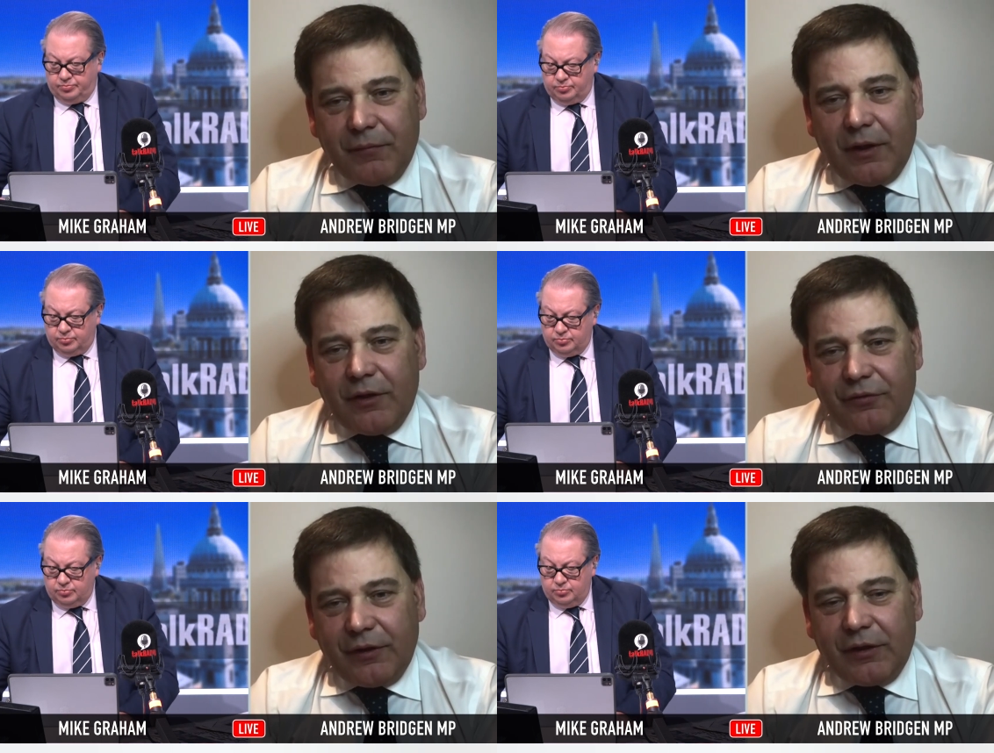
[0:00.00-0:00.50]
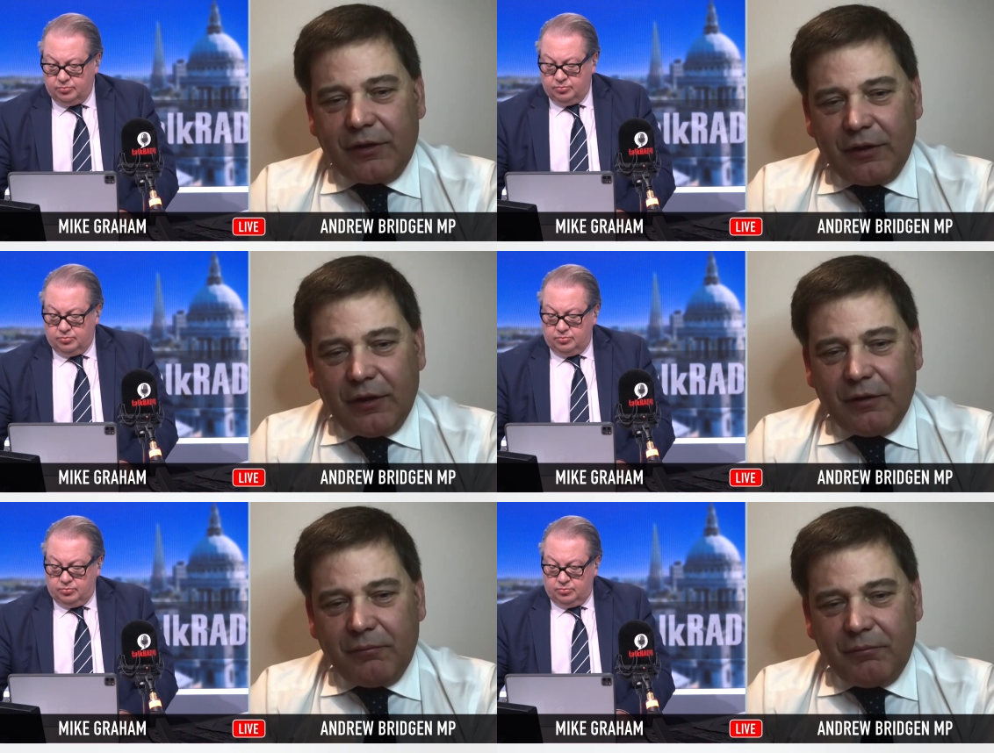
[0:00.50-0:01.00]
Speaker 1: I think
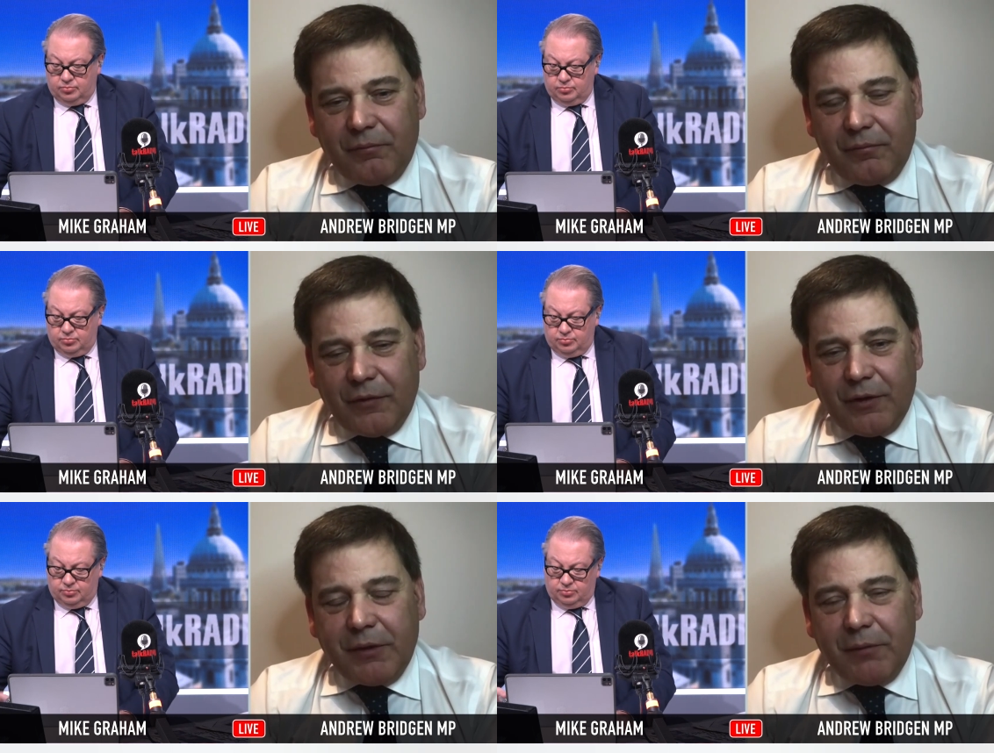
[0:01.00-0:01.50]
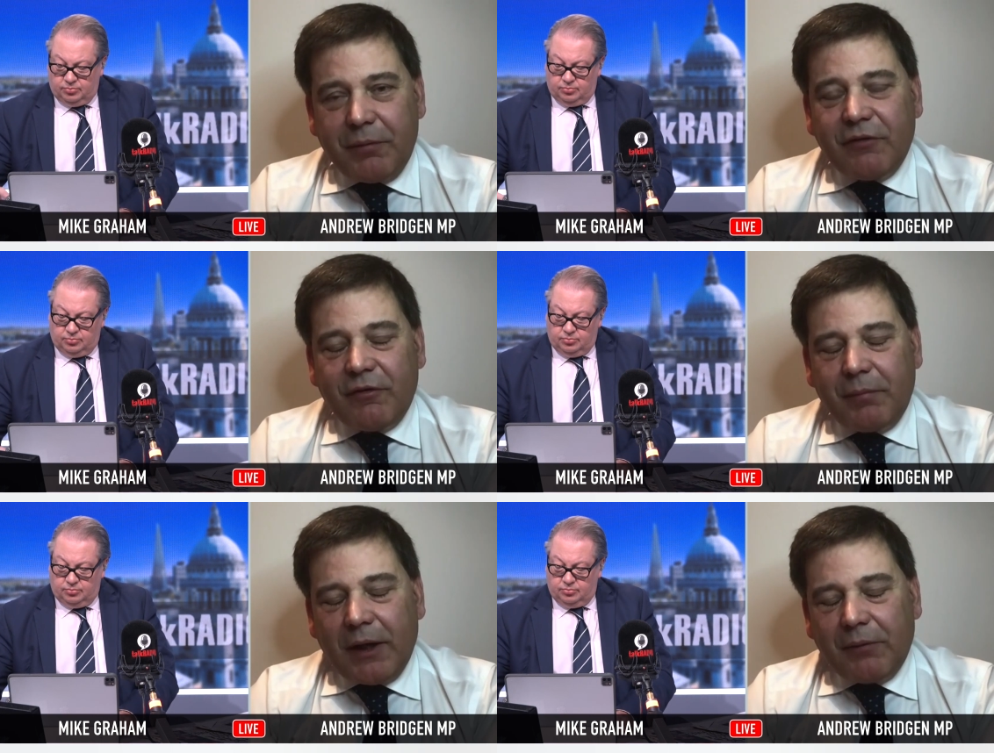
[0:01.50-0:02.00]
um, there'll be a bit of
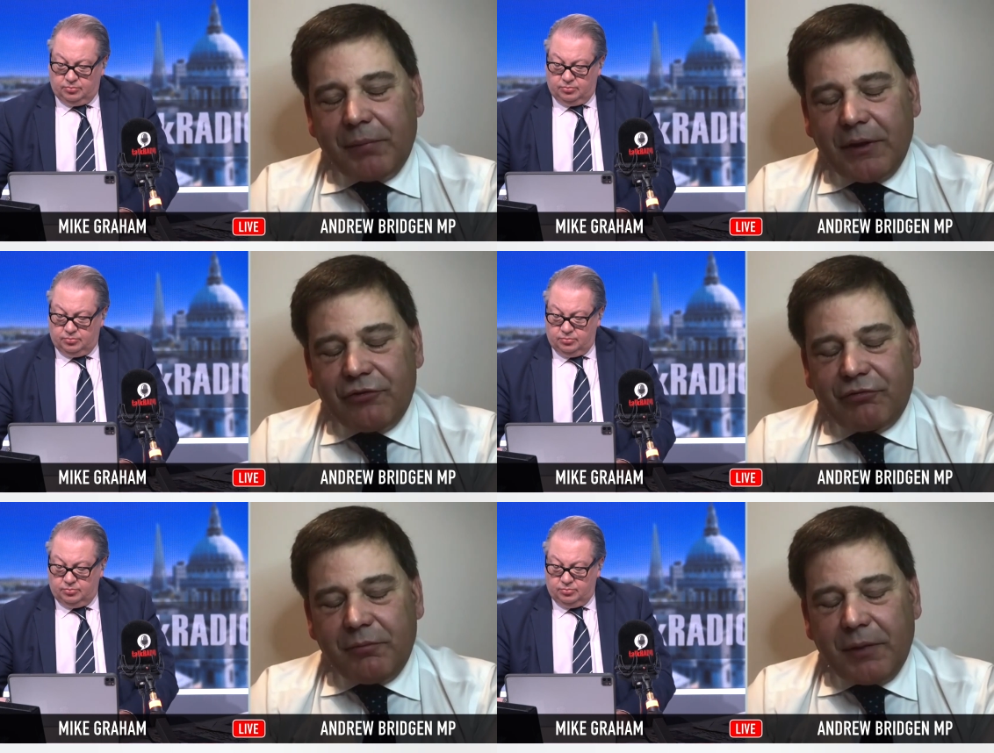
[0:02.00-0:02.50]
a backbench